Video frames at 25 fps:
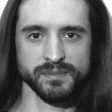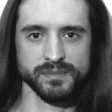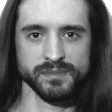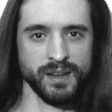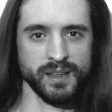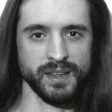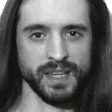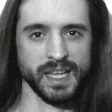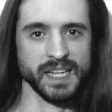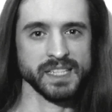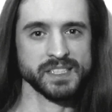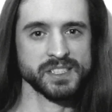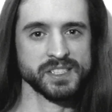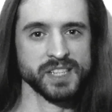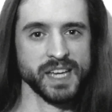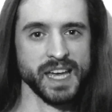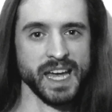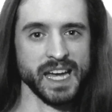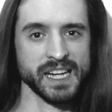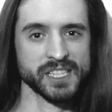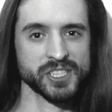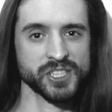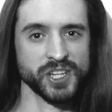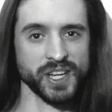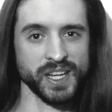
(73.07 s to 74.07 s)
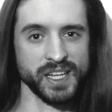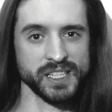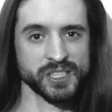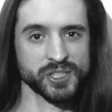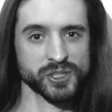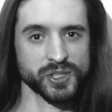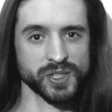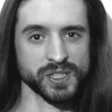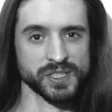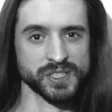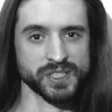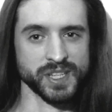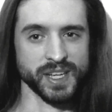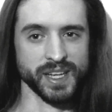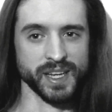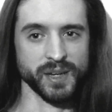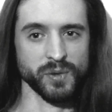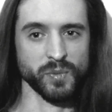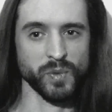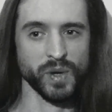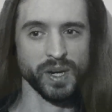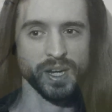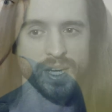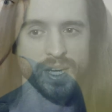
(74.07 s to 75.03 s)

And that's actually interesting. And when it